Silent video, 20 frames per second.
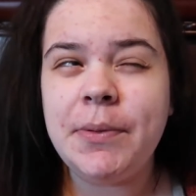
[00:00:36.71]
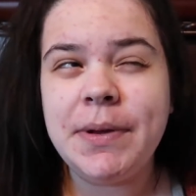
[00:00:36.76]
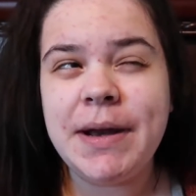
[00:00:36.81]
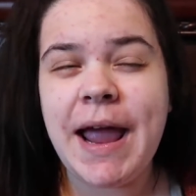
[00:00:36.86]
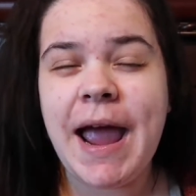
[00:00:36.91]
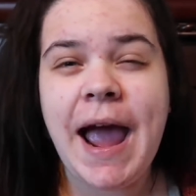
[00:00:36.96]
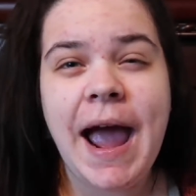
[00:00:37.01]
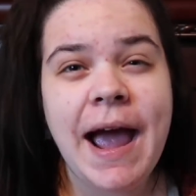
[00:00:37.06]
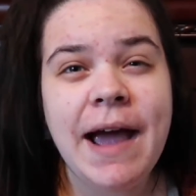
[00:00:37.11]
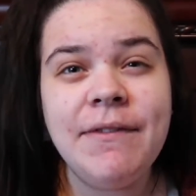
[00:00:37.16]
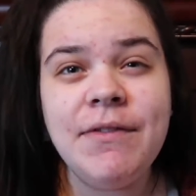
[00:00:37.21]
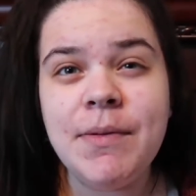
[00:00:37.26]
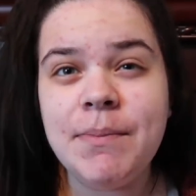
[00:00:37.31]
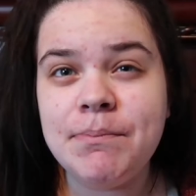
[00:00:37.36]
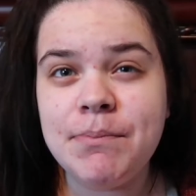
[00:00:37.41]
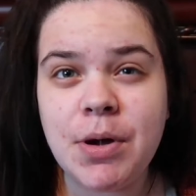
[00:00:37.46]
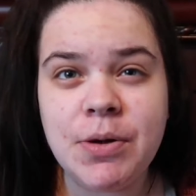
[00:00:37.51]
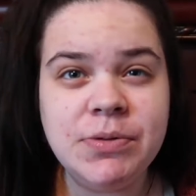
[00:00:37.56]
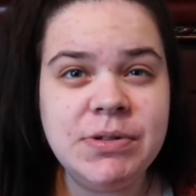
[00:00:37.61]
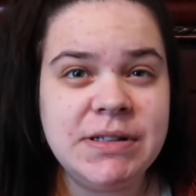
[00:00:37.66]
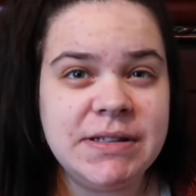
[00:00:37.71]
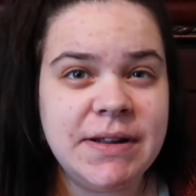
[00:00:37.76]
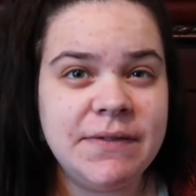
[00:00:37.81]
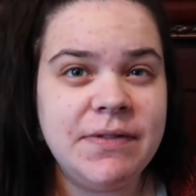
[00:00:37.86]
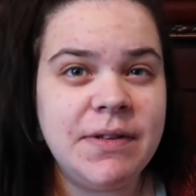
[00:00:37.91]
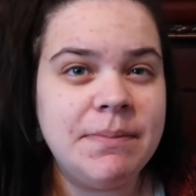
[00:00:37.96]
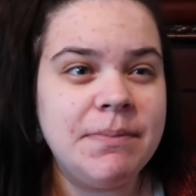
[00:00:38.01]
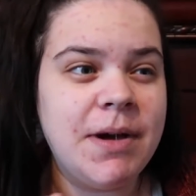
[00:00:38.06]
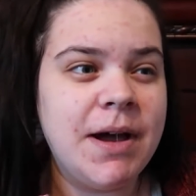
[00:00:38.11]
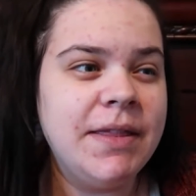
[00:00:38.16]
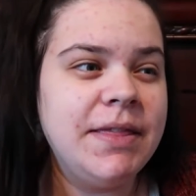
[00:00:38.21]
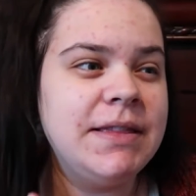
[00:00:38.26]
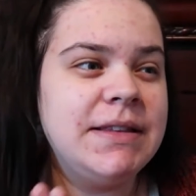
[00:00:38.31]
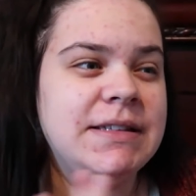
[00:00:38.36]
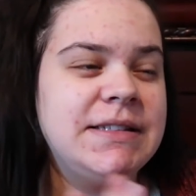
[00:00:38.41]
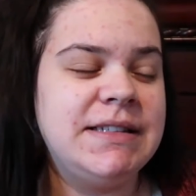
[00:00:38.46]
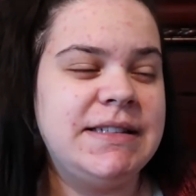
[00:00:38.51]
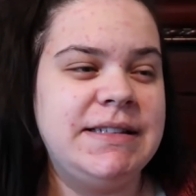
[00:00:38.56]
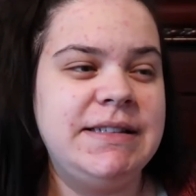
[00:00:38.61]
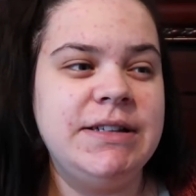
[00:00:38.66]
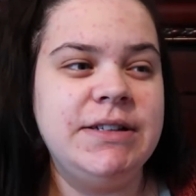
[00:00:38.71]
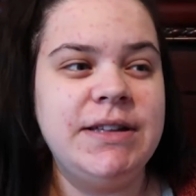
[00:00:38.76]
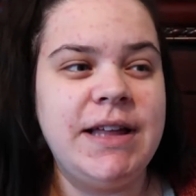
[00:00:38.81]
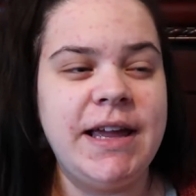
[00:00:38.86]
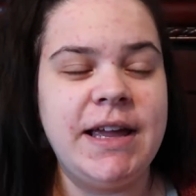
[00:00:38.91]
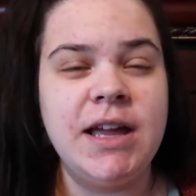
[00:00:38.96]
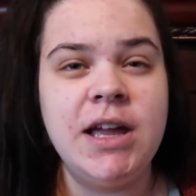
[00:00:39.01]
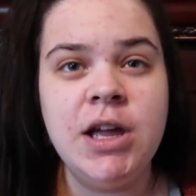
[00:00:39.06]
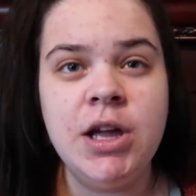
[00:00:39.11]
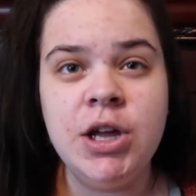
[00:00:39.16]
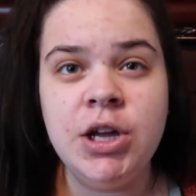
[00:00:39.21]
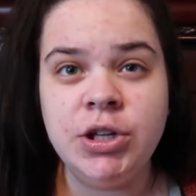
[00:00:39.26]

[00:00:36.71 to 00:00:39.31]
would have most of the month to still like